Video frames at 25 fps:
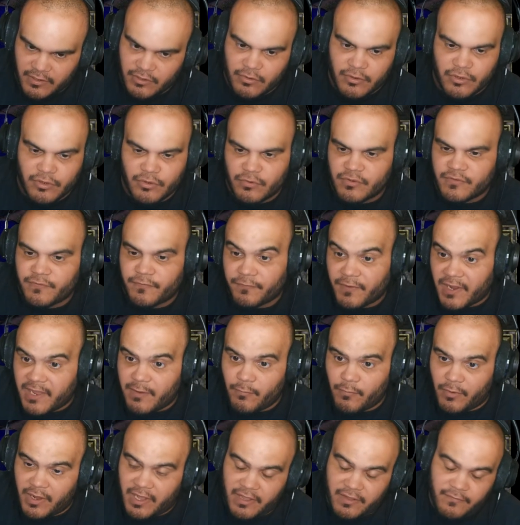You can use
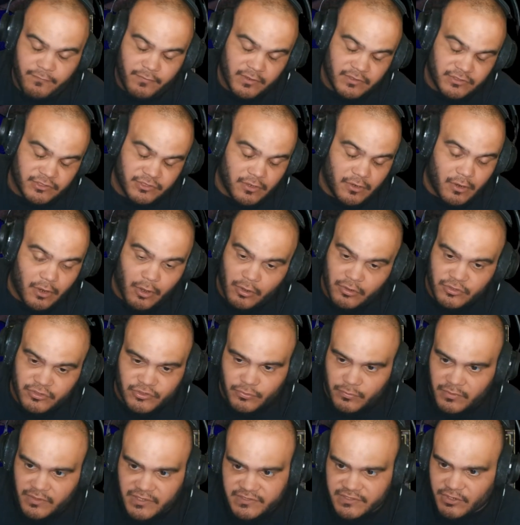Flame Wave, which
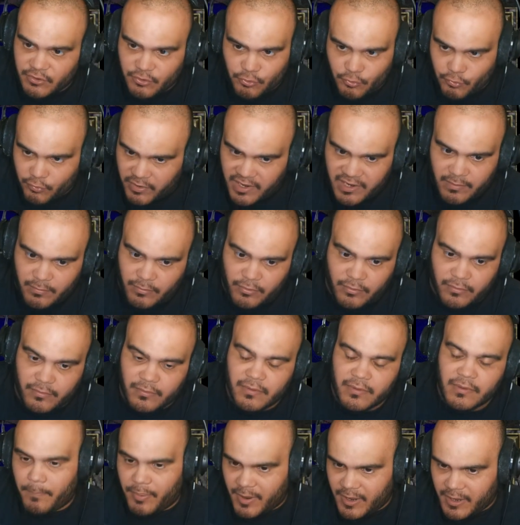also is incredible,
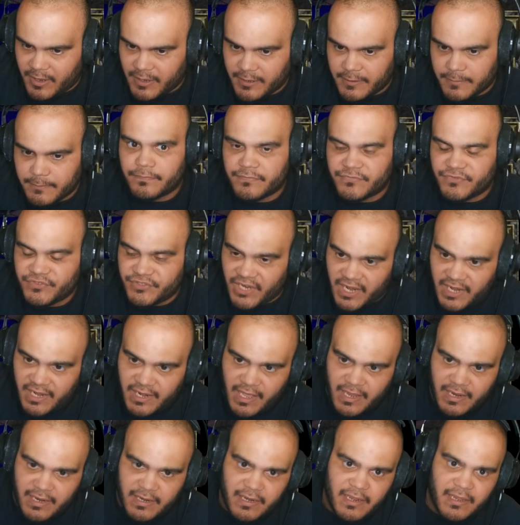but Chain
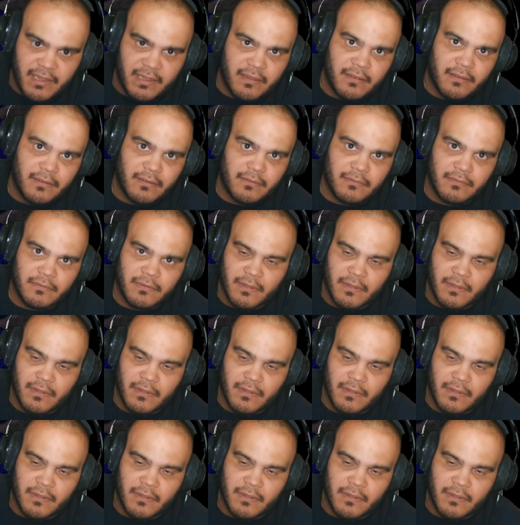Lightning,